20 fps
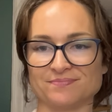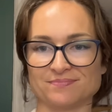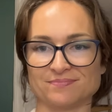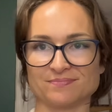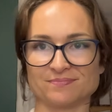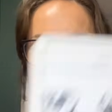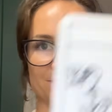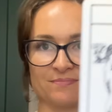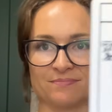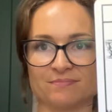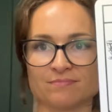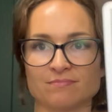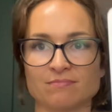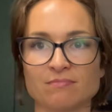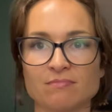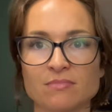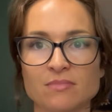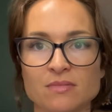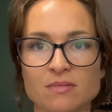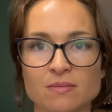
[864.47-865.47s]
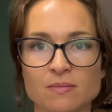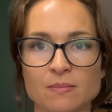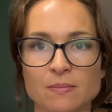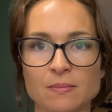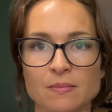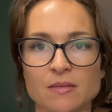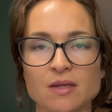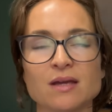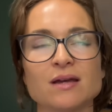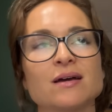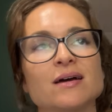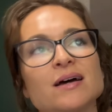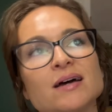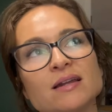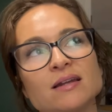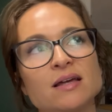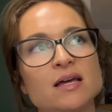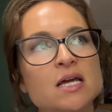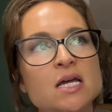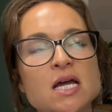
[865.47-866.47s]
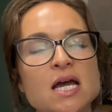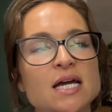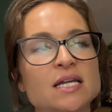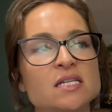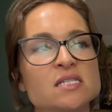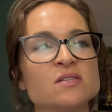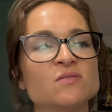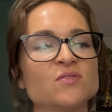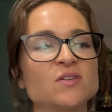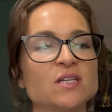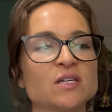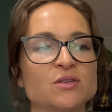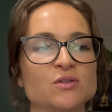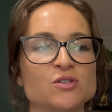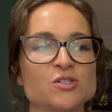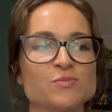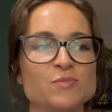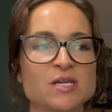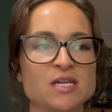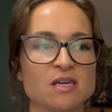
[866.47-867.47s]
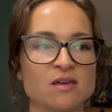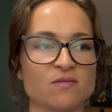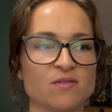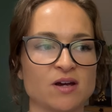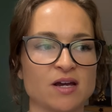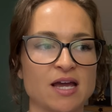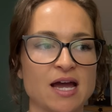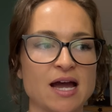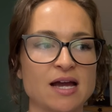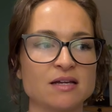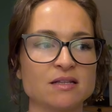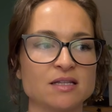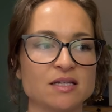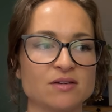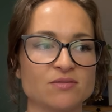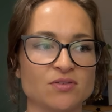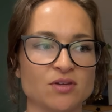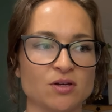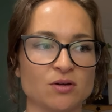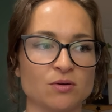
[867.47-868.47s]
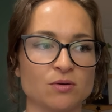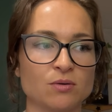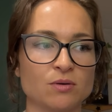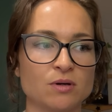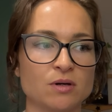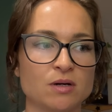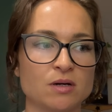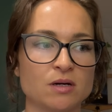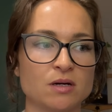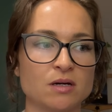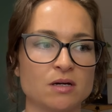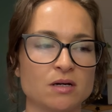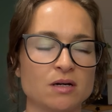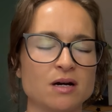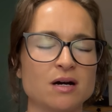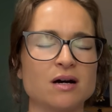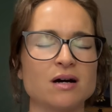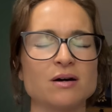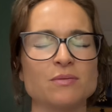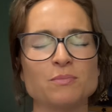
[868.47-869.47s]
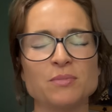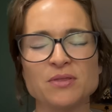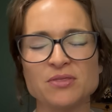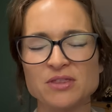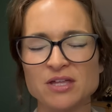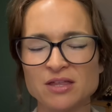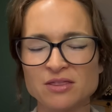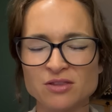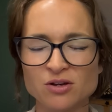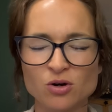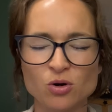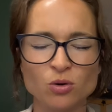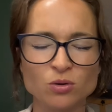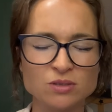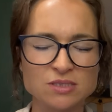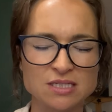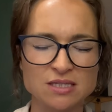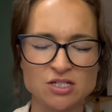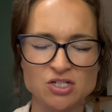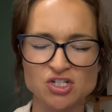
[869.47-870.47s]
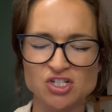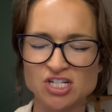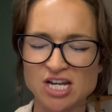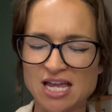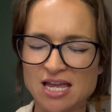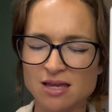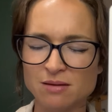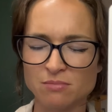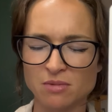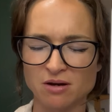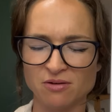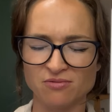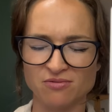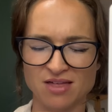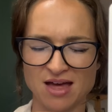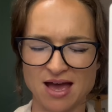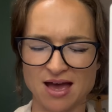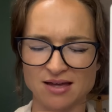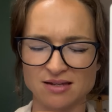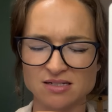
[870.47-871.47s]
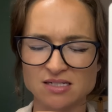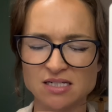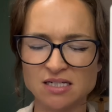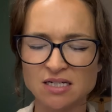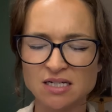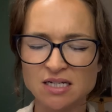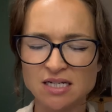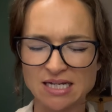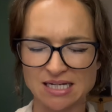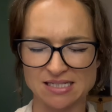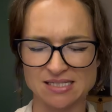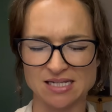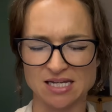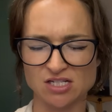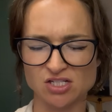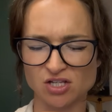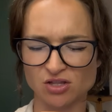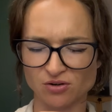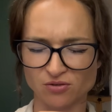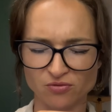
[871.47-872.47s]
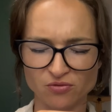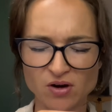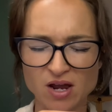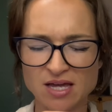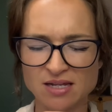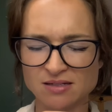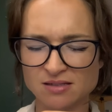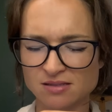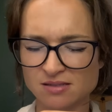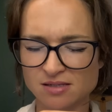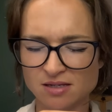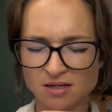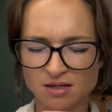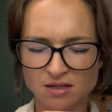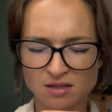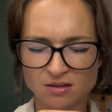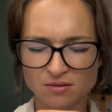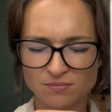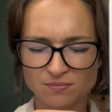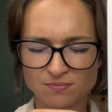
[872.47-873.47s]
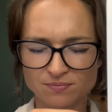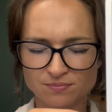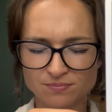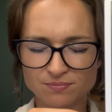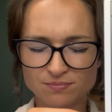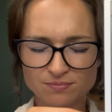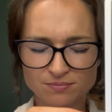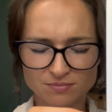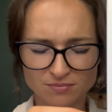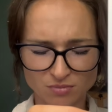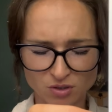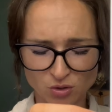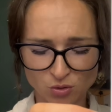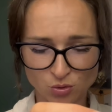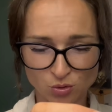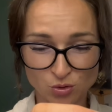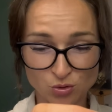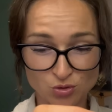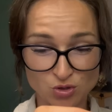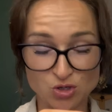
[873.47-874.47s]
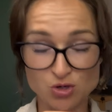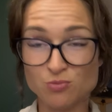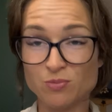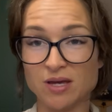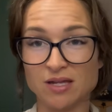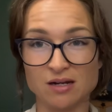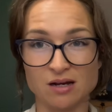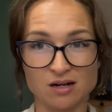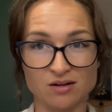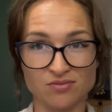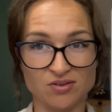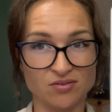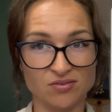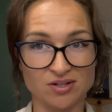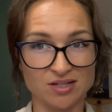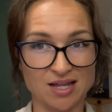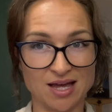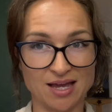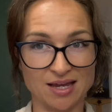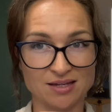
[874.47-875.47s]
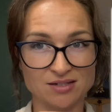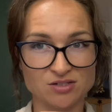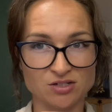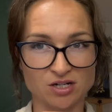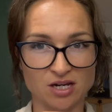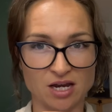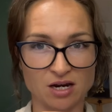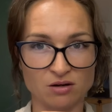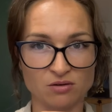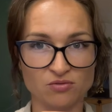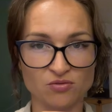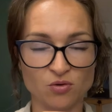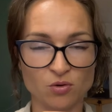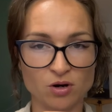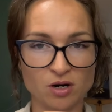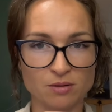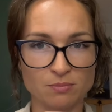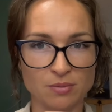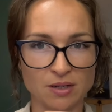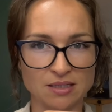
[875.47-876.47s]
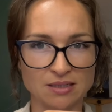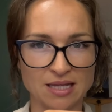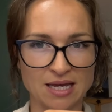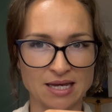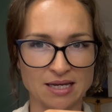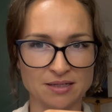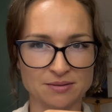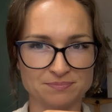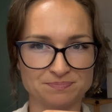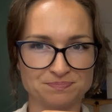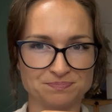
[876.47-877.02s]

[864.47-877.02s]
God. It doesn't feel like they're speaking very highly of you. But then they're holding the shame of that. It's like to their friends who you may not have even liked or cared for, but like,